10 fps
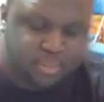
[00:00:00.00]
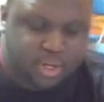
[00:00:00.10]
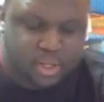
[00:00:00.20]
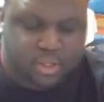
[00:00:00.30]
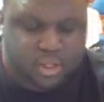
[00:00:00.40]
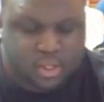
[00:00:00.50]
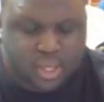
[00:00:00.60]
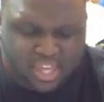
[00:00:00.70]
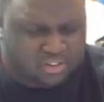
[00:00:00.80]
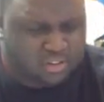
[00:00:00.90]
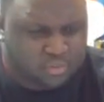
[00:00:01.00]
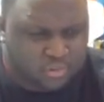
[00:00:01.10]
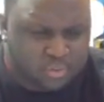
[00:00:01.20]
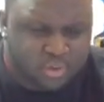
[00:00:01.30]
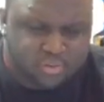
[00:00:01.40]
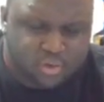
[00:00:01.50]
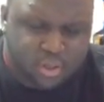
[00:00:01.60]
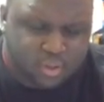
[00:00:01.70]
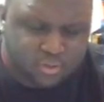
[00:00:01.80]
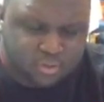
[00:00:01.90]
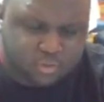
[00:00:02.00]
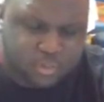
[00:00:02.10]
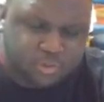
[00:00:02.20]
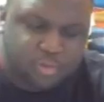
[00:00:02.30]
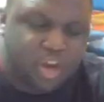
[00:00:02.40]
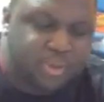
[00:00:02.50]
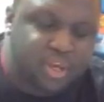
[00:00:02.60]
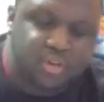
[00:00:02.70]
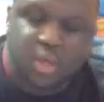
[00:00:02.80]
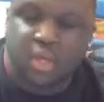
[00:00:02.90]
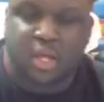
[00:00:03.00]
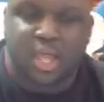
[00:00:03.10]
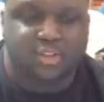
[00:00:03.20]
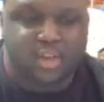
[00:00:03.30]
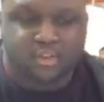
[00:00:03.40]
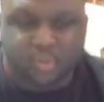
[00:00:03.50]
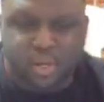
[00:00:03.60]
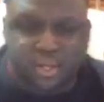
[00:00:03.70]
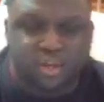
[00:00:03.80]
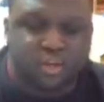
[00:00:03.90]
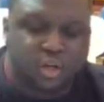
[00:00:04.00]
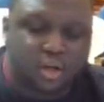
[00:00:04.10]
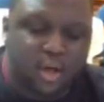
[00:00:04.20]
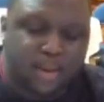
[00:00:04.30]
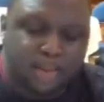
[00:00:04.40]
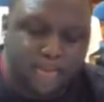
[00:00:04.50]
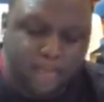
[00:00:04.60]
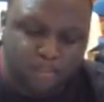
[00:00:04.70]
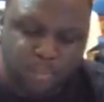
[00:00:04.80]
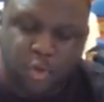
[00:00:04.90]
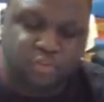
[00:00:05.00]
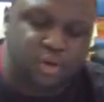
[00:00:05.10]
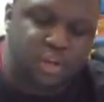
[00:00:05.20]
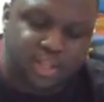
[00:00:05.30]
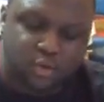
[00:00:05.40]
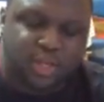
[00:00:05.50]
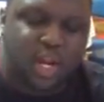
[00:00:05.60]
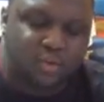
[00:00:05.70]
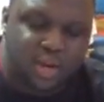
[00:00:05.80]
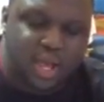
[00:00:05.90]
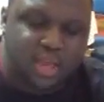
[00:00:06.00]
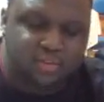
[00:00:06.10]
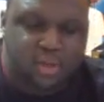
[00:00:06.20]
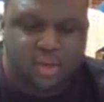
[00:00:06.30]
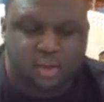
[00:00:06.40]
But Agents, for some reason, it's just pissing me off because a lot of times, when they kill your Pulsar and you get out Red Eyes,